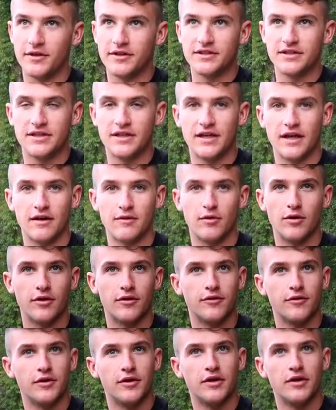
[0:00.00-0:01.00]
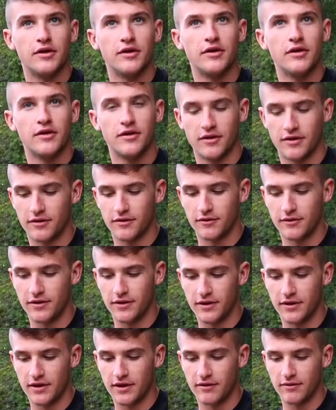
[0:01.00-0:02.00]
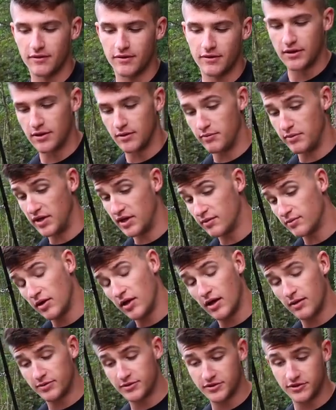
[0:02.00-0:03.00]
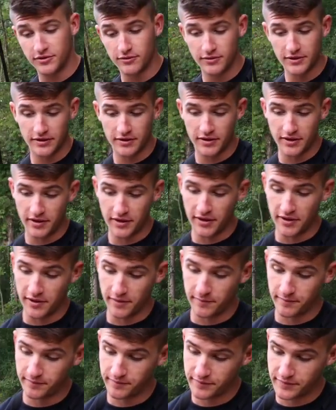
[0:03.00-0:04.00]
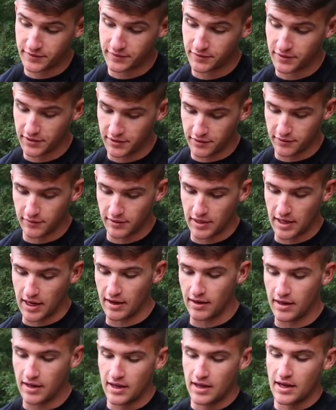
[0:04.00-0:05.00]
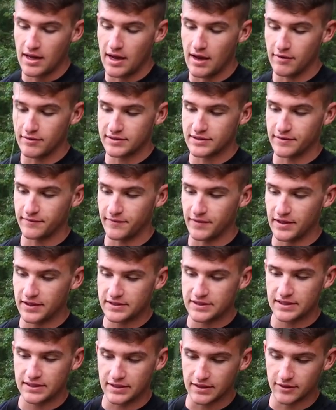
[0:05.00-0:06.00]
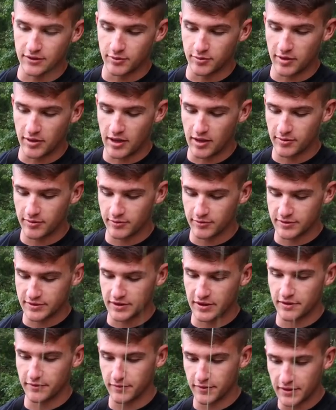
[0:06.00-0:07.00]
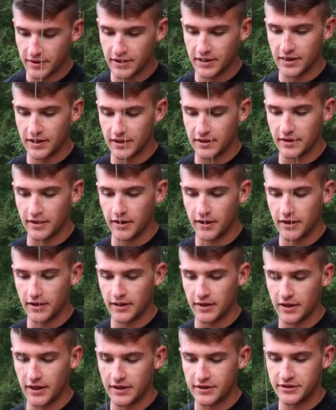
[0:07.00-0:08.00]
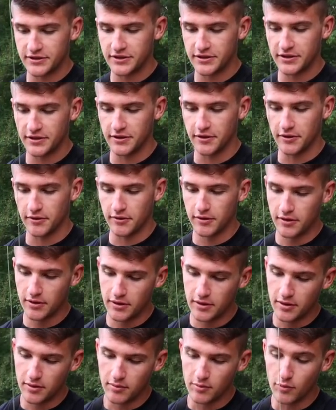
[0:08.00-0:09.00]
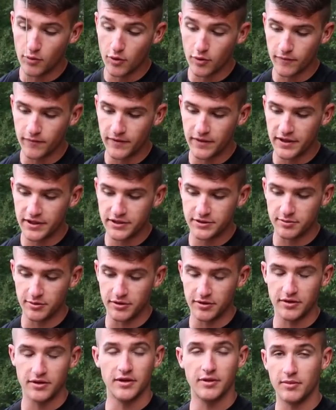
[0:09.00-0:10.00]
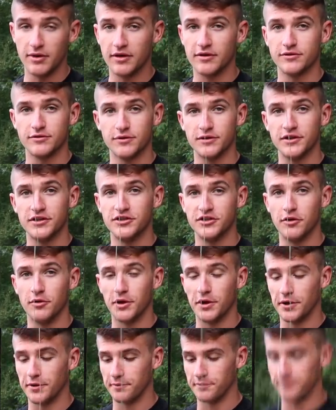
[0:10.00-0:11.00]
many does he got? What, three? Three. Three on that one. Big Popper's doing it right now. It's really doing it. I, I was convinced that the little popper was gonna really get it done and catch, you know, more fish, but the big one's really showing up.